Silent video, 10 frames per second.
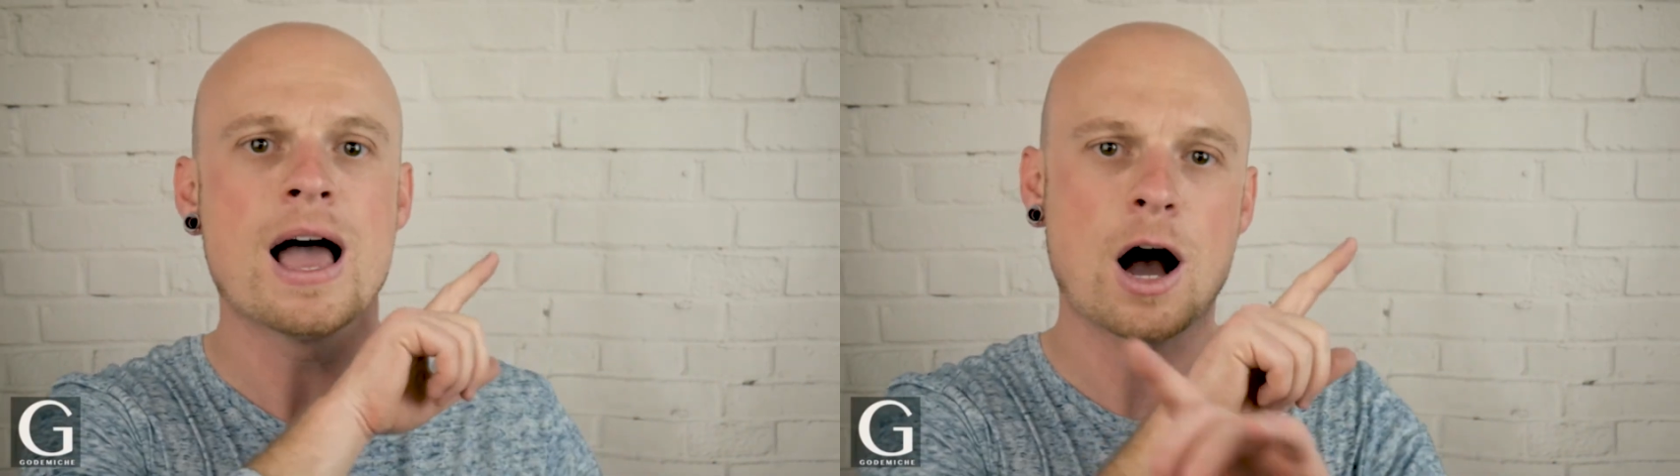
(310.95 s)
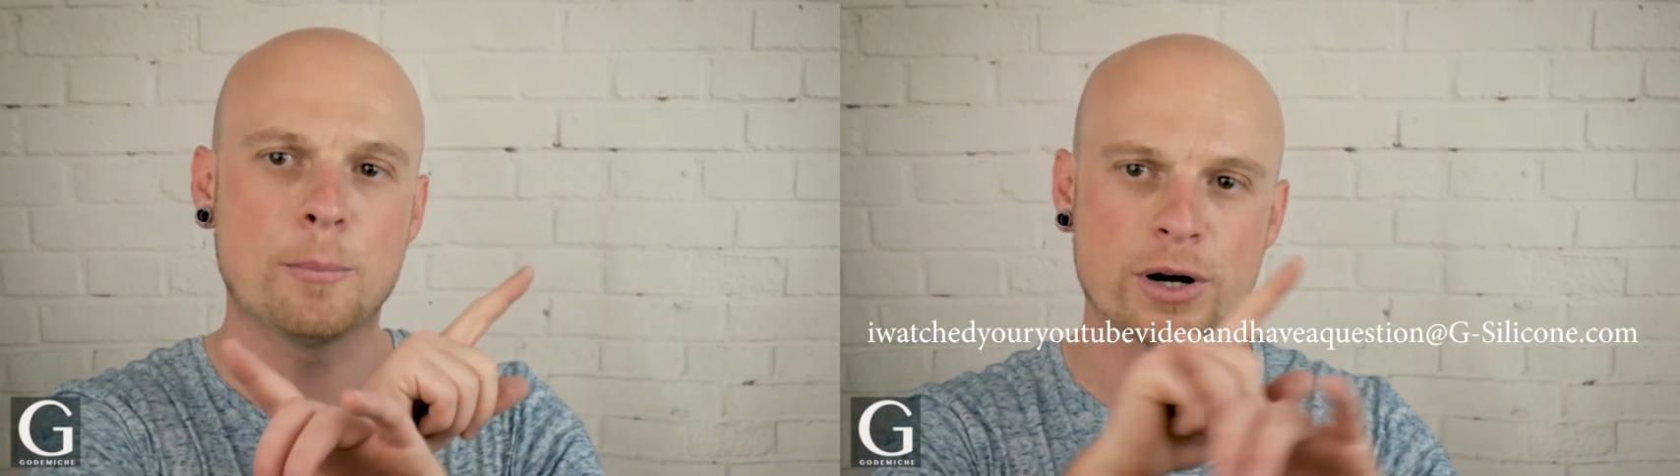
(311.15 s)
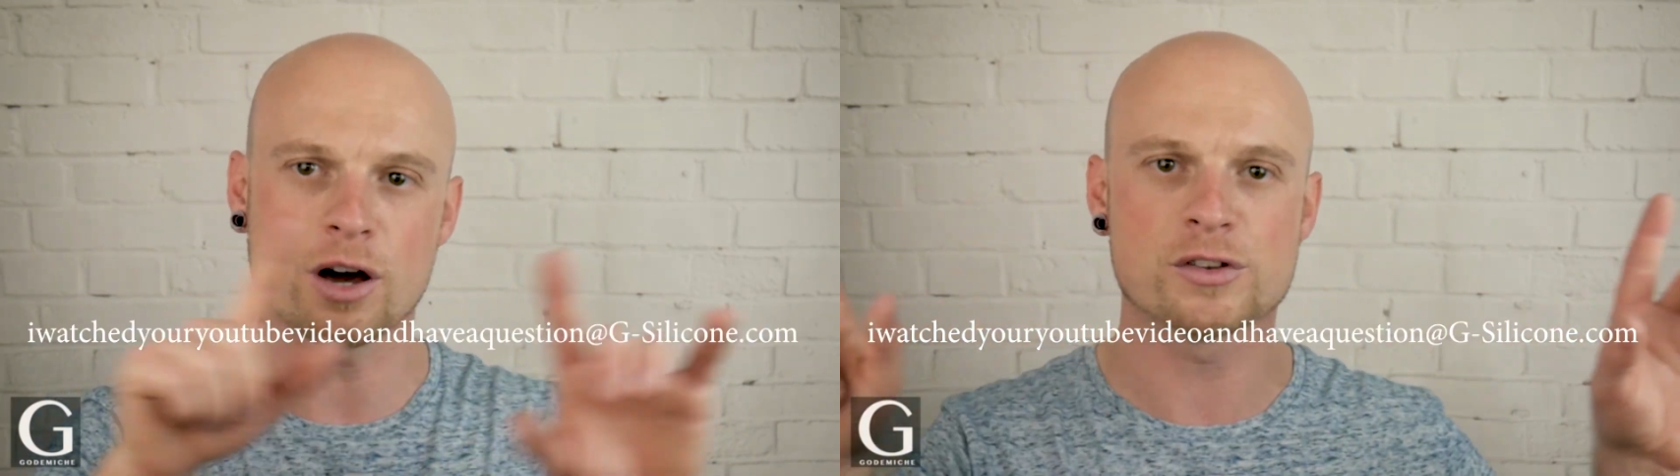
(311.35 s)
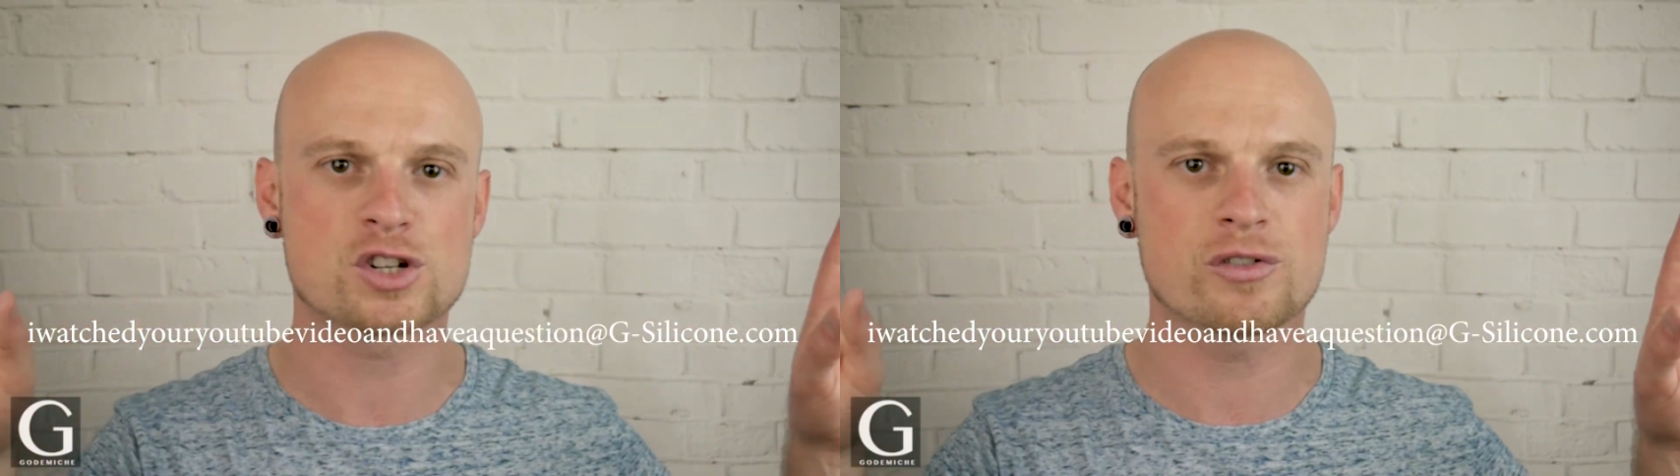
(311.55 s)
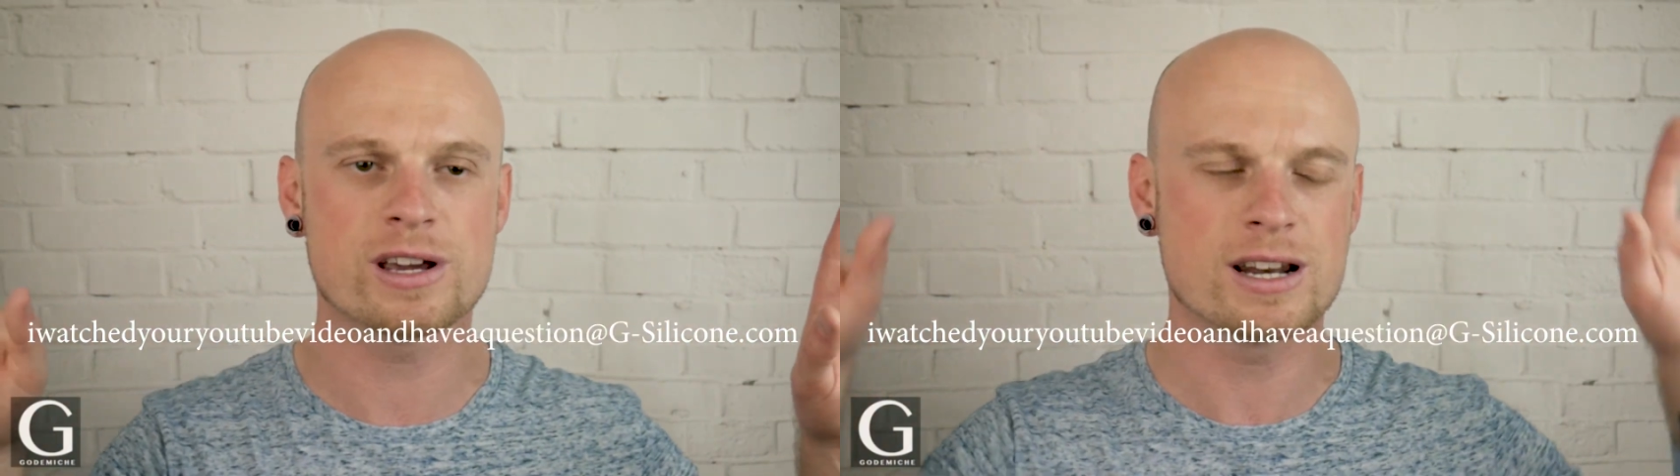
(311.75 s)
I'll put it on the
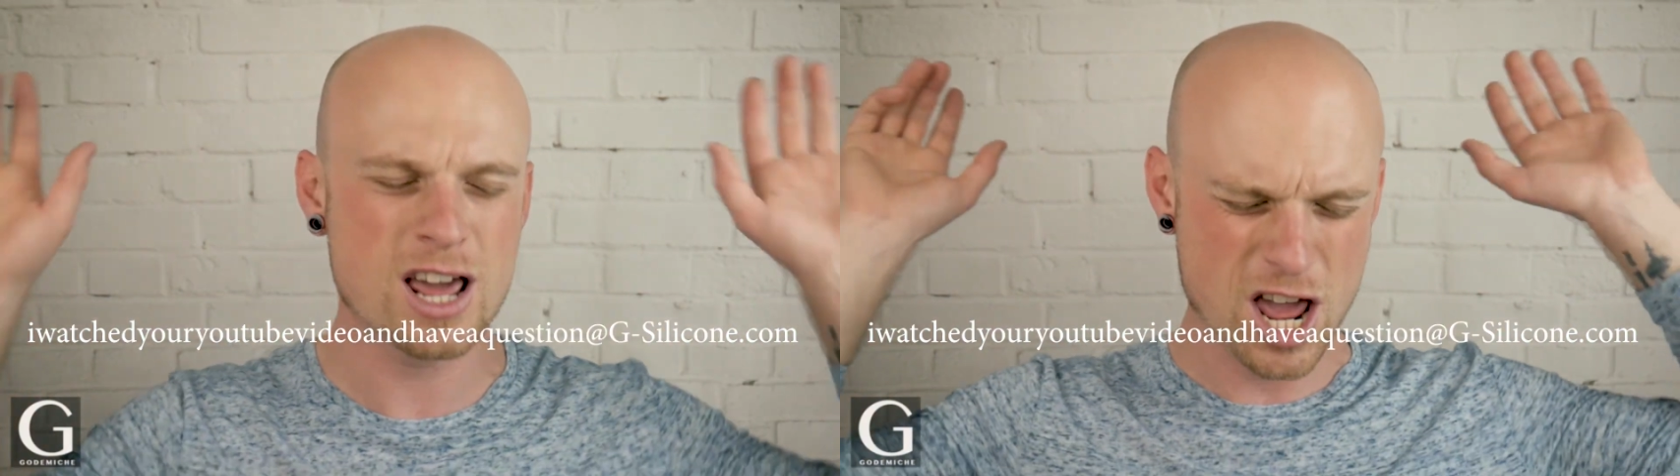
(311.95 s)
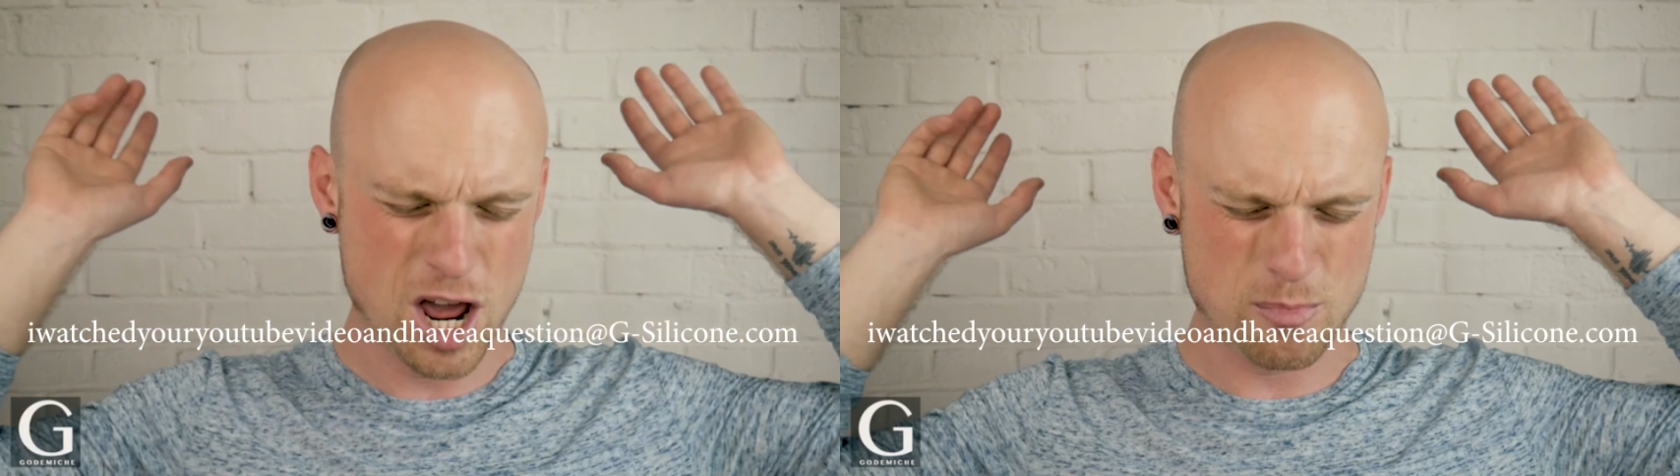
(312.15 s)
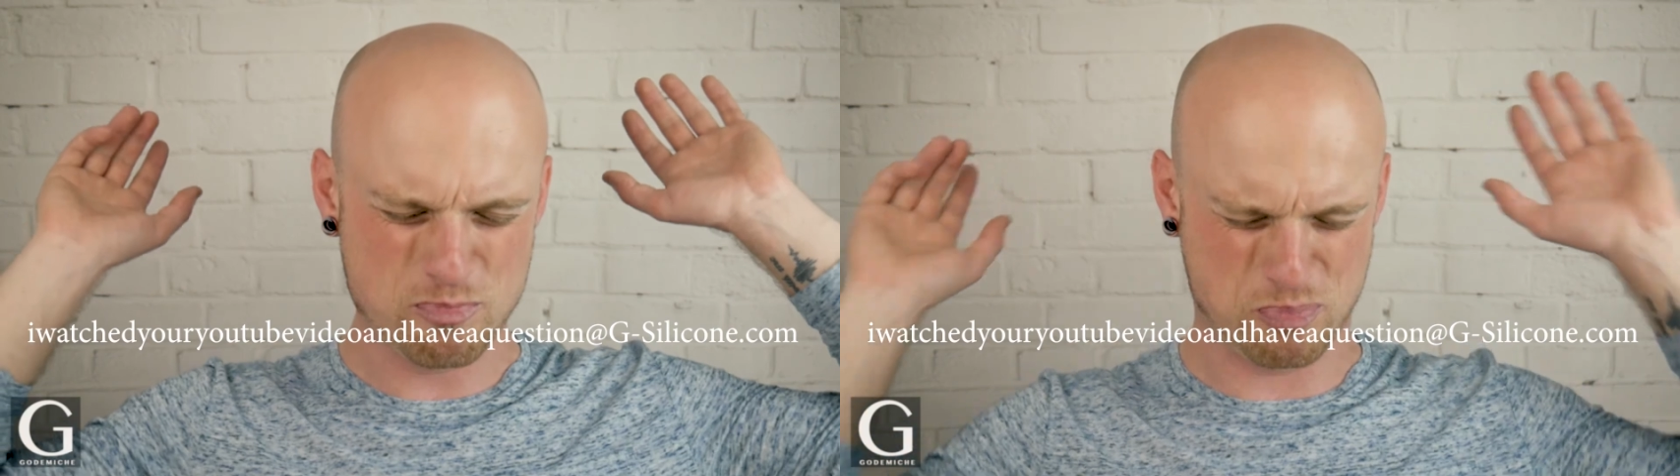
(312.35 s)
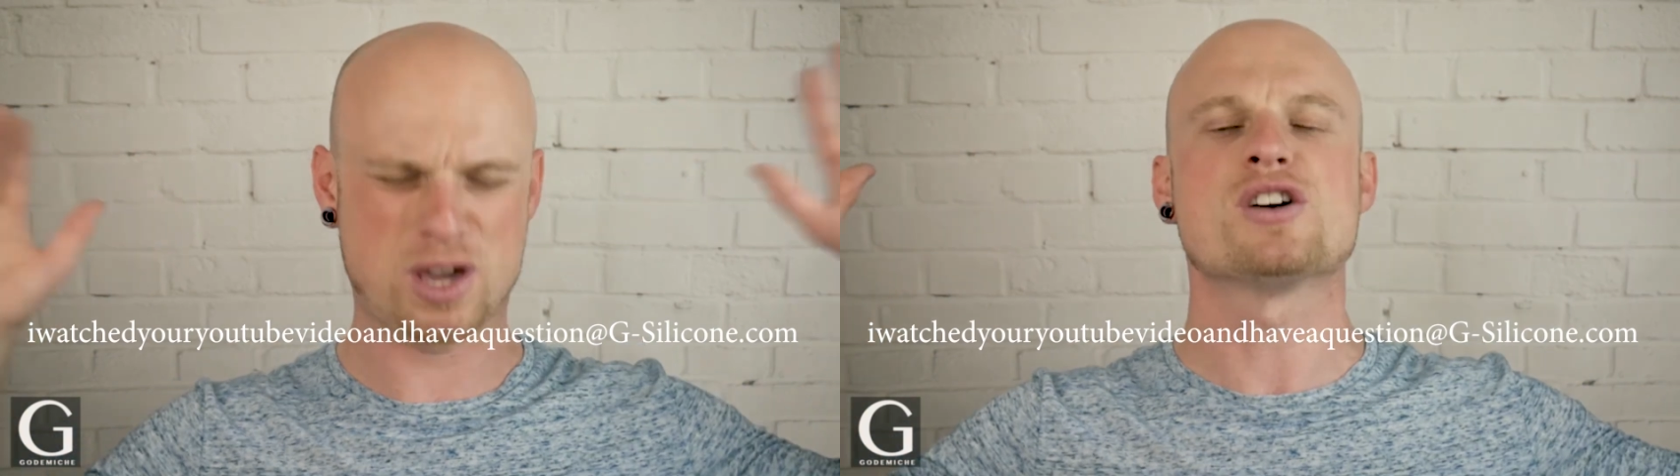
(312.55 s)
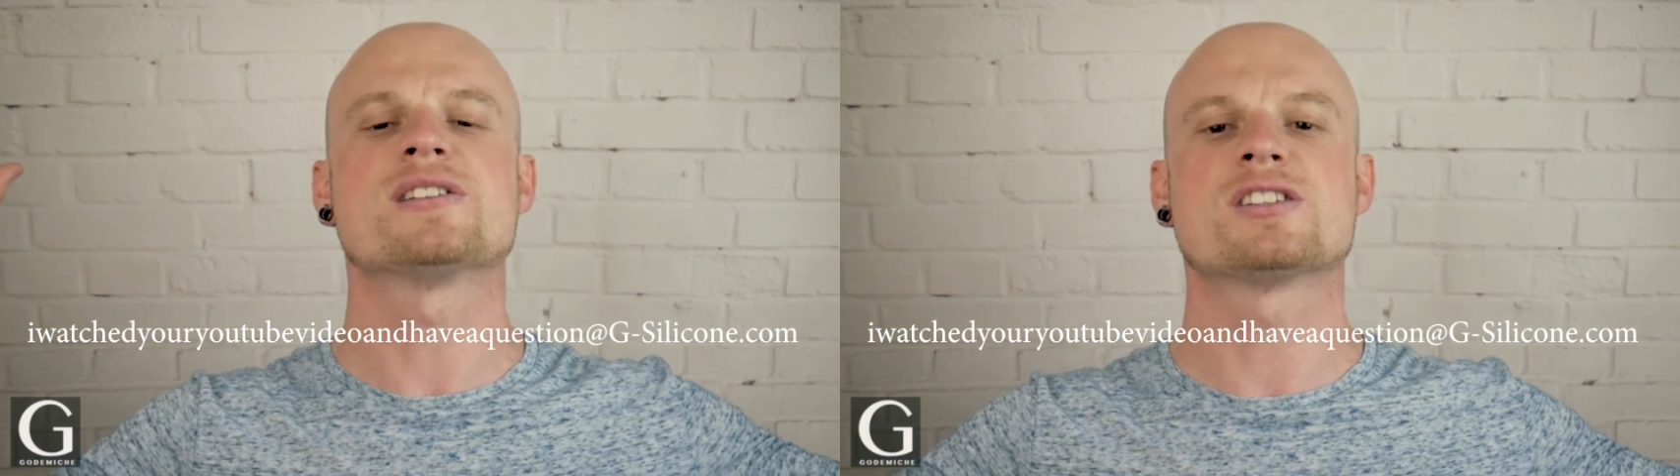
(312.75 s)
screen
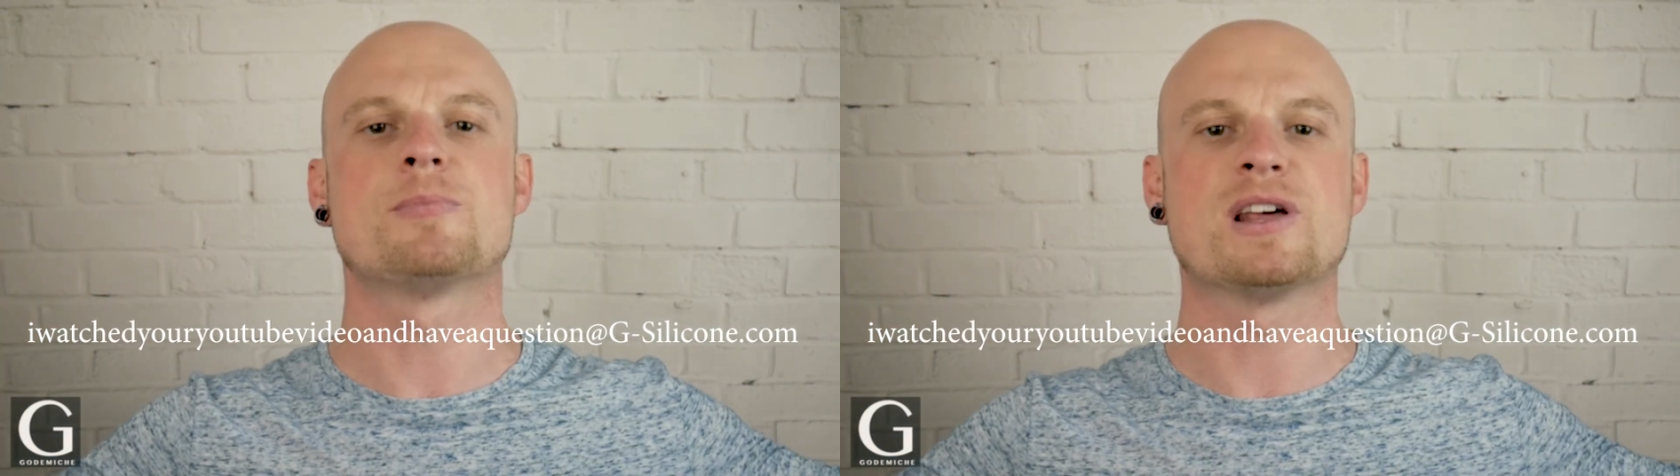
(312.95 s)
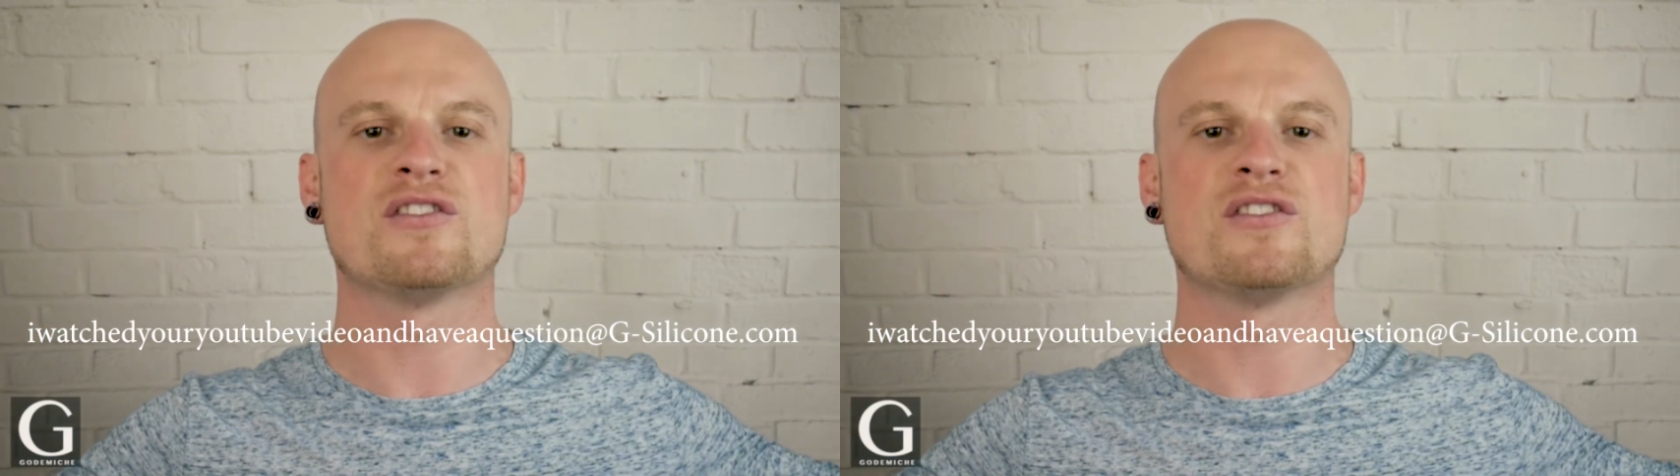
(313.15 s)
because it's a bit